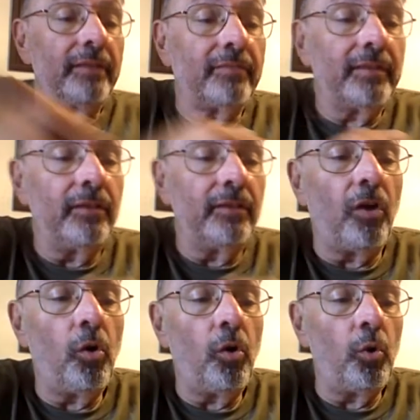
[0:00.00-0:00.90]
there's a
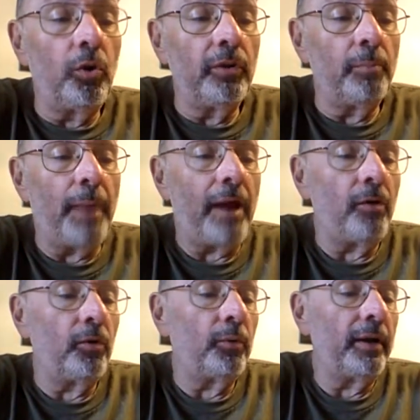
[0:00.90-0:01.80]
hole in the
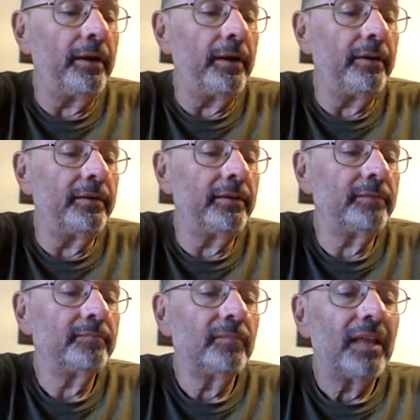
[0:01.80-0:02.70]
barrel right
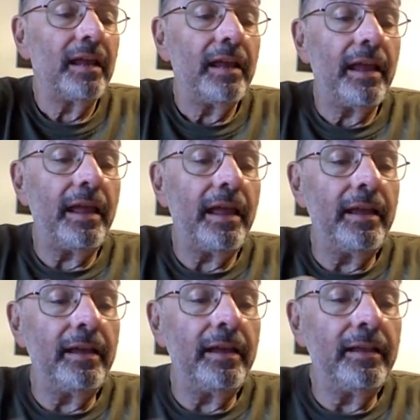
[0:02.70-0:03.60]
here,
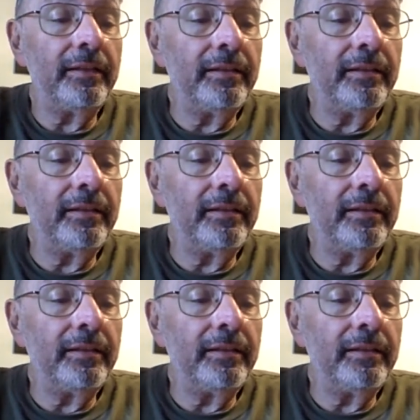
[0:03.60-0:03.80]
and